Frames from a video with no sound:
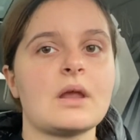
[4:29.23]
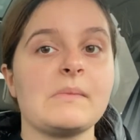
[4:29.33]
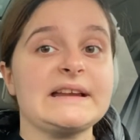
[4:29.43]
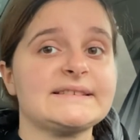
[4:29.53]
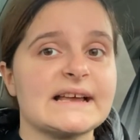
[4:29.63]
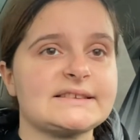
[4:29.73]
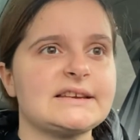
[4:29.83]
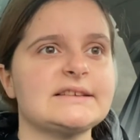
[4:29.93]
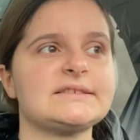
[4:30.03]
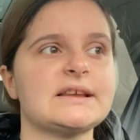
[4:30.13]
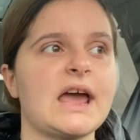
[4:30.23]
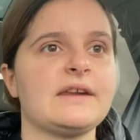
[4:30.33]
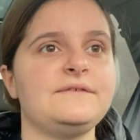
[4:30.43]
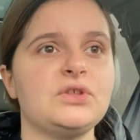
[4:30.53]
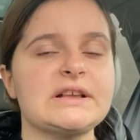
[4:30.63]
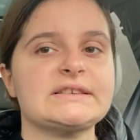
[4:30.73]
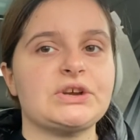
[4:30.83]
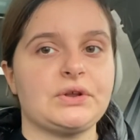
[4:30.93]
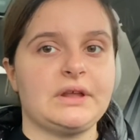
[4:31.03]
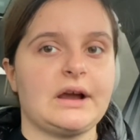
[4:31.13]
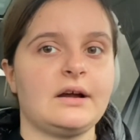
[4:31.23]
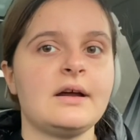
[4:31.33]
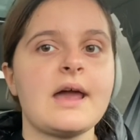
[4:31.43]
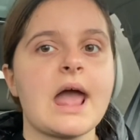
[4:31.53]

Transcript: my necessities and a few things here and there.